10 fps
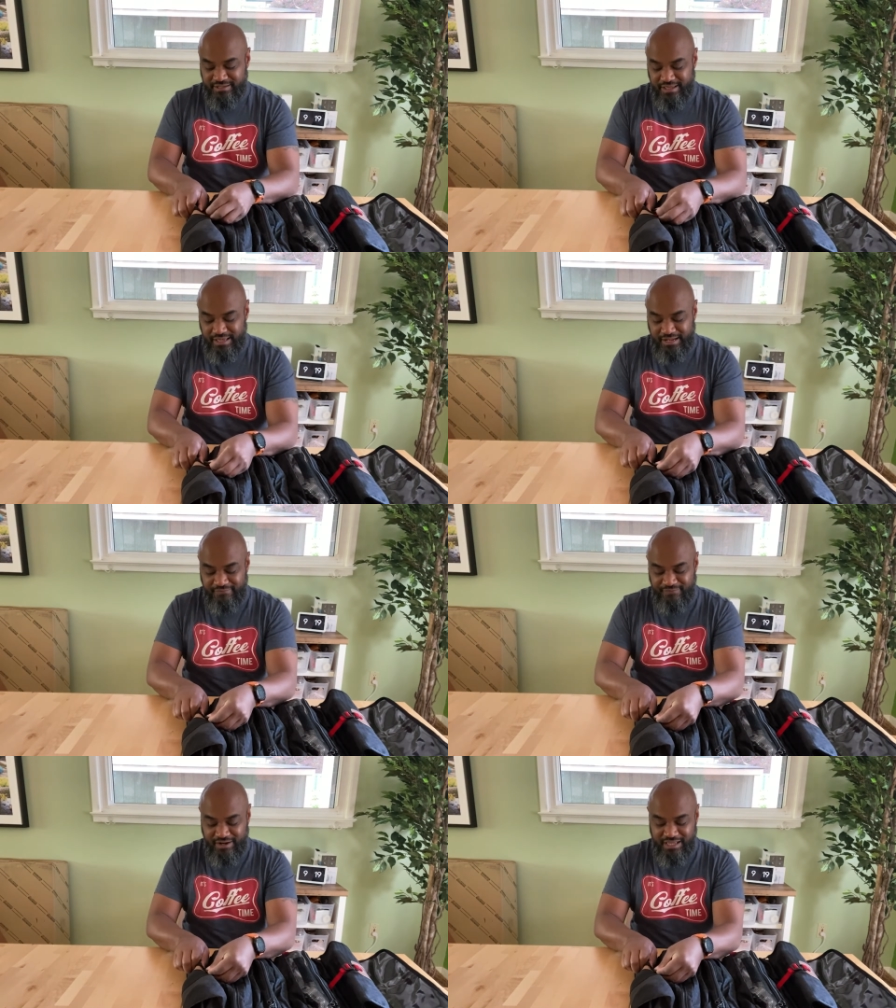And I'm
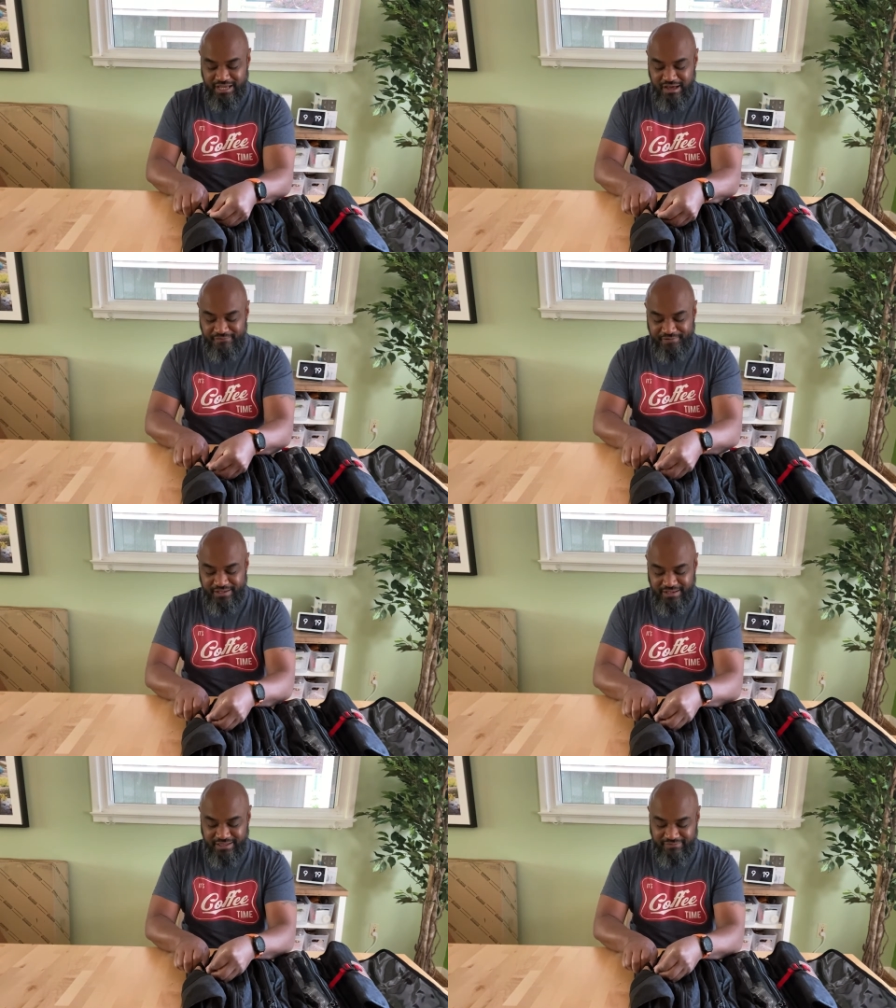fairly
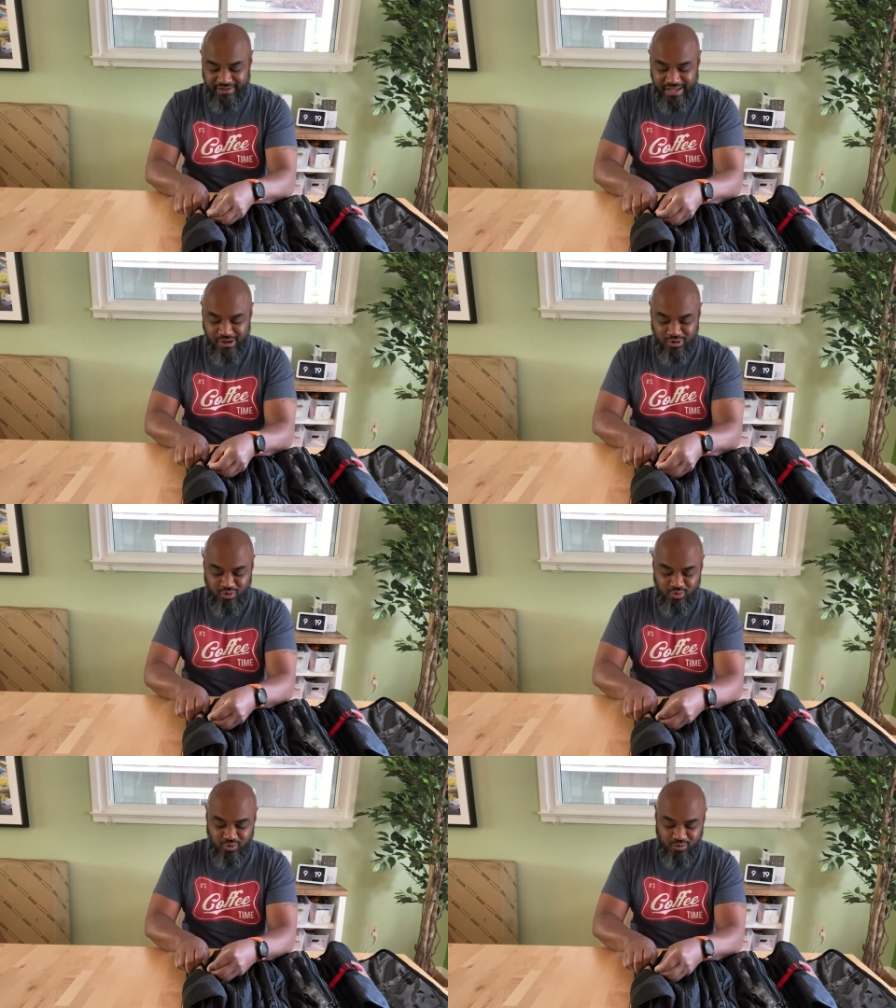confident, given how
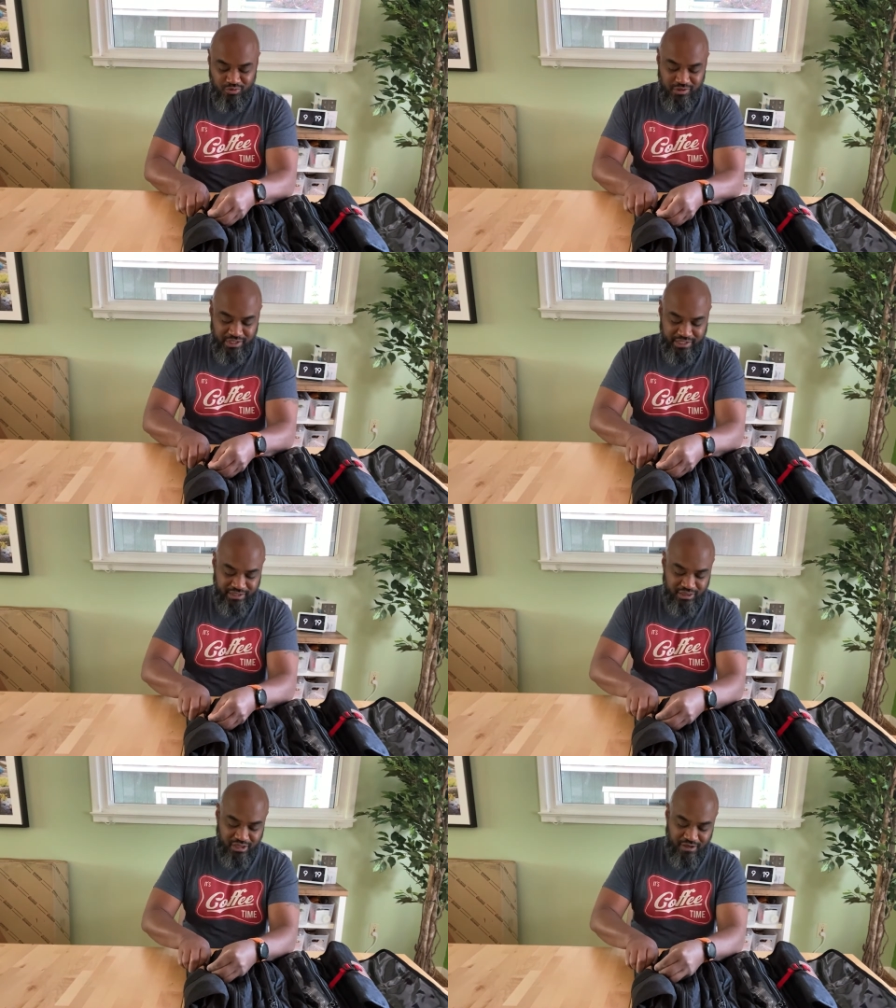cool
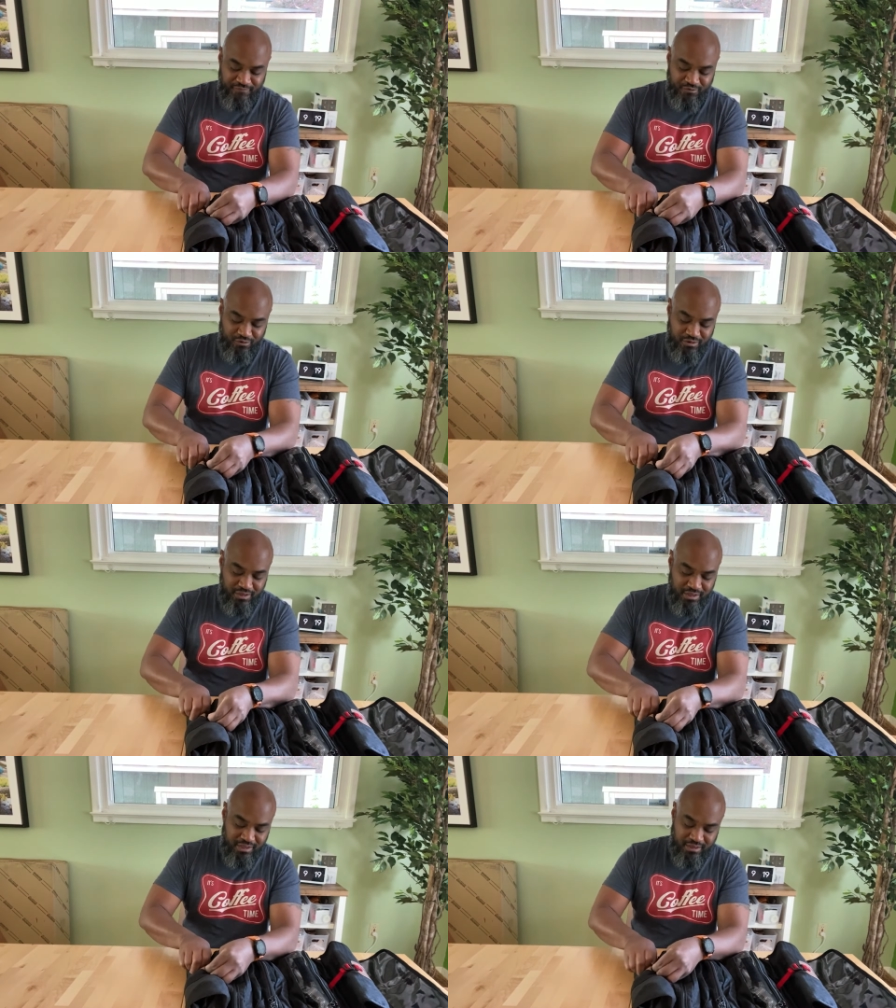and thoughtful
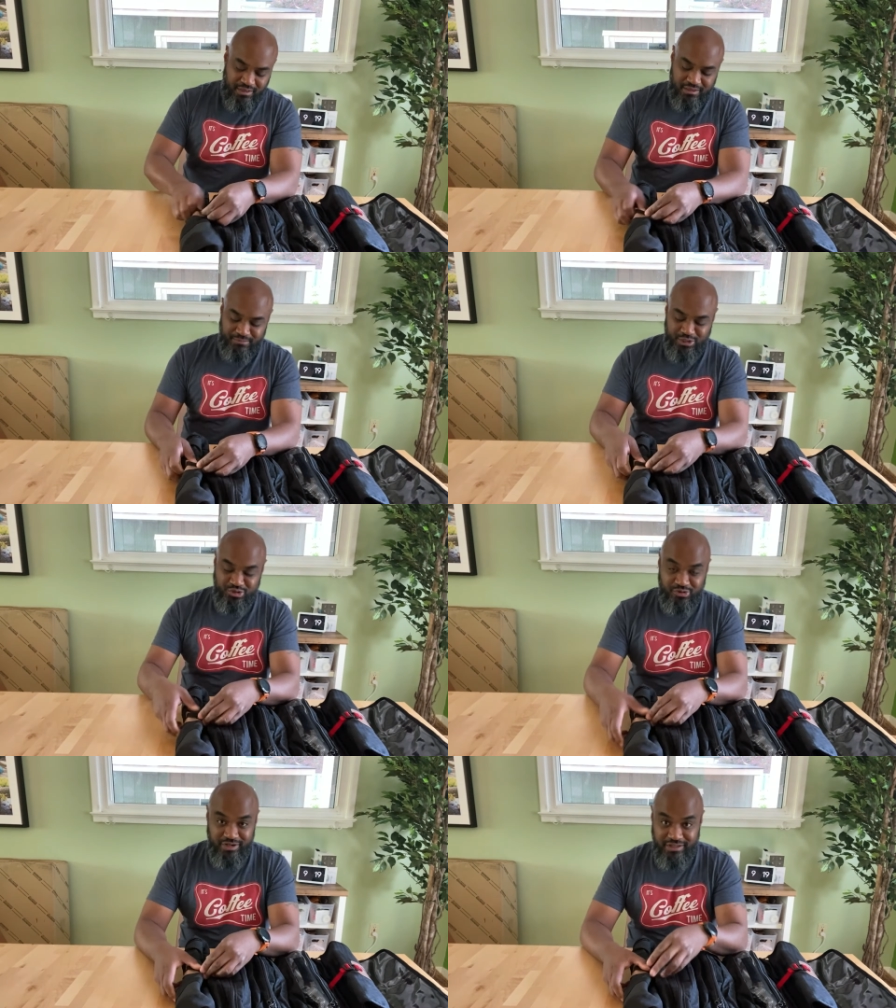the
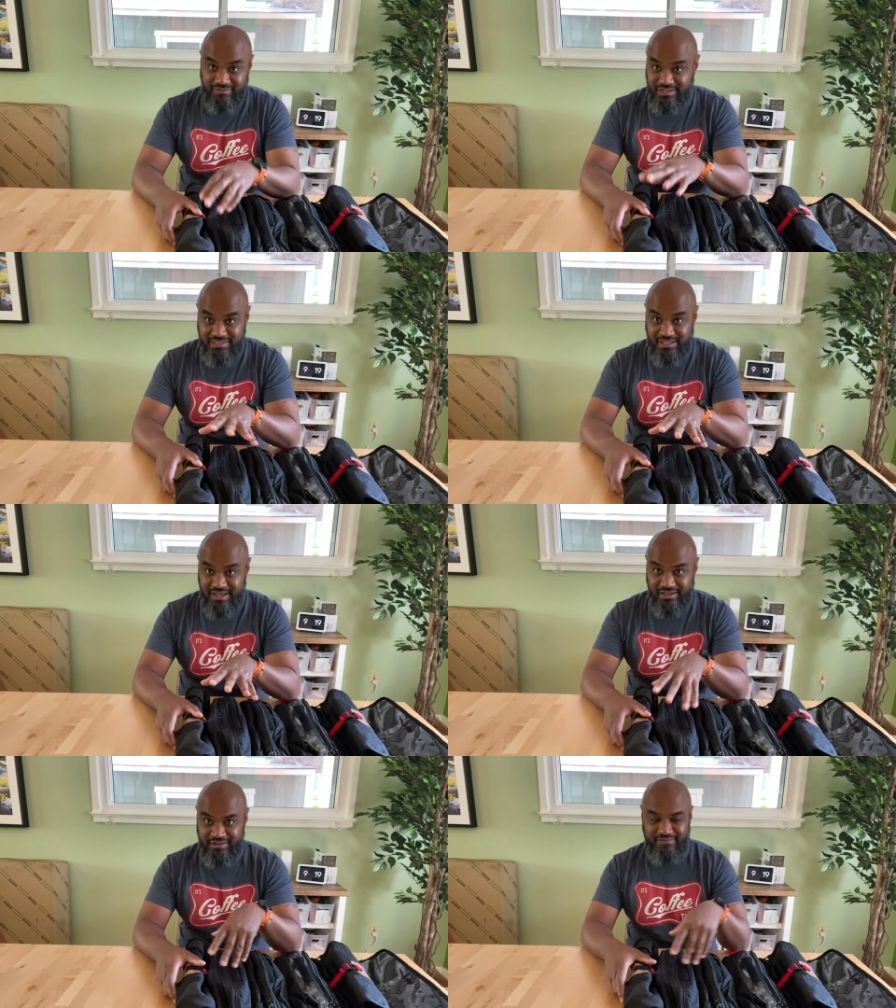majority of the
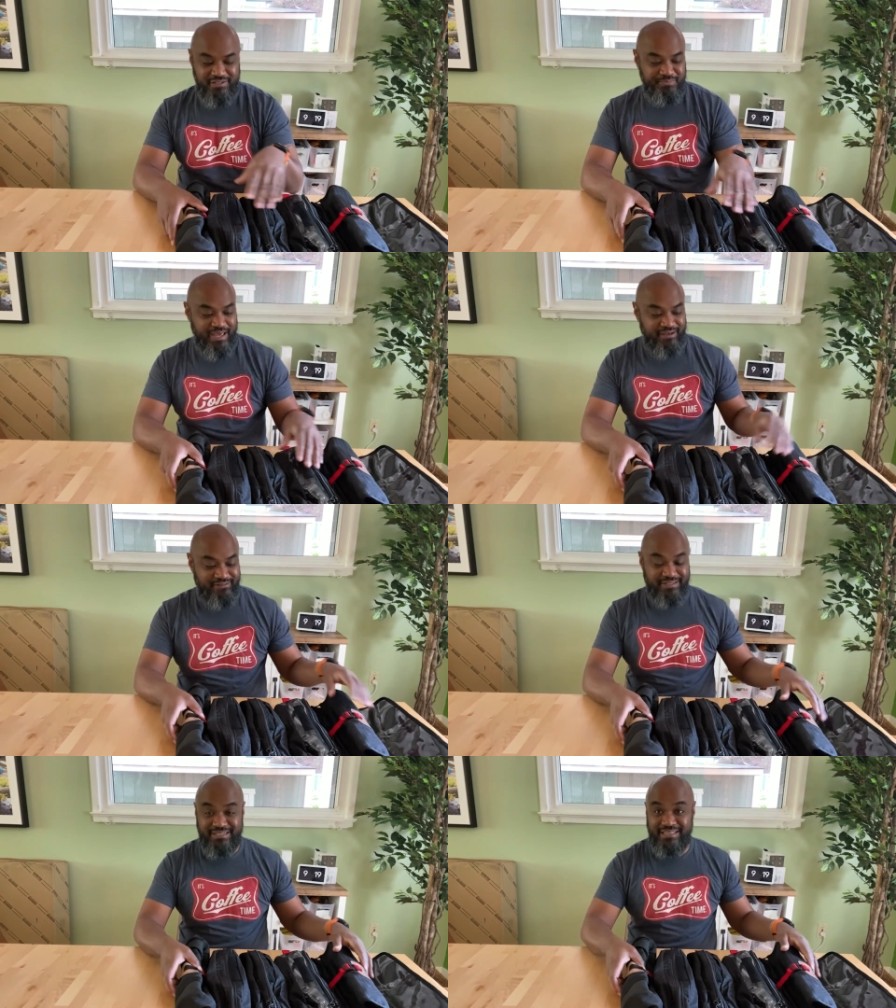design of this bag
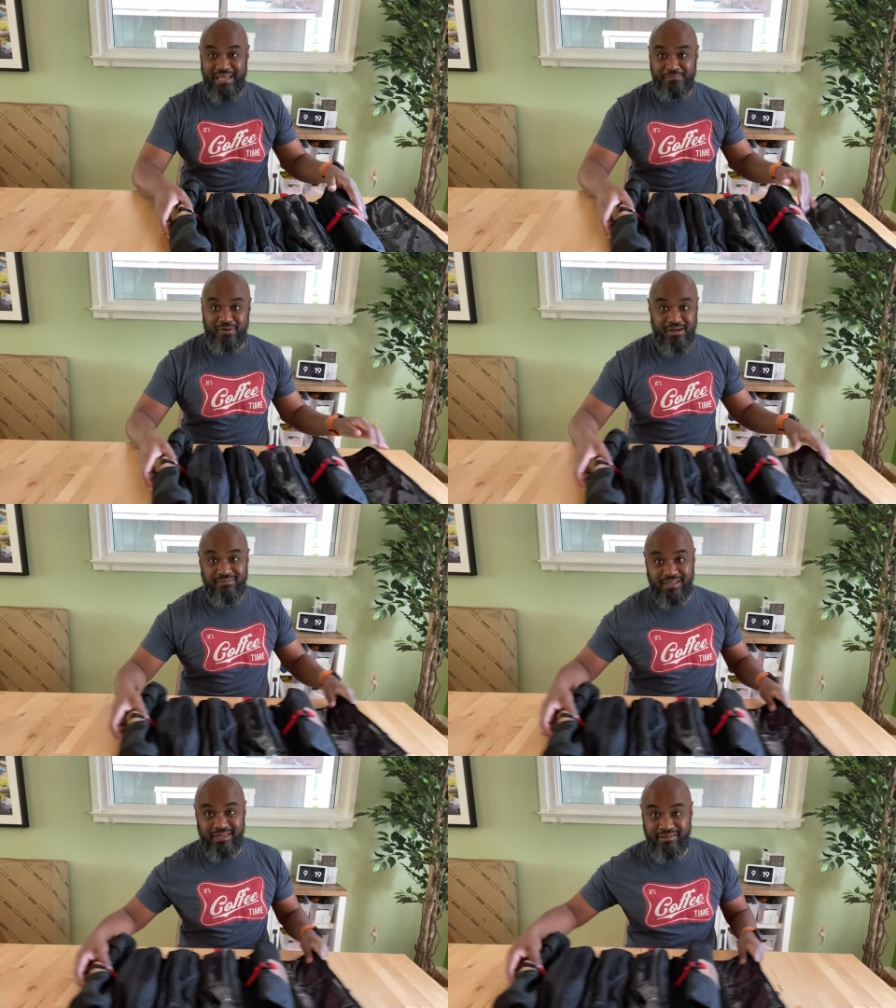was, they probably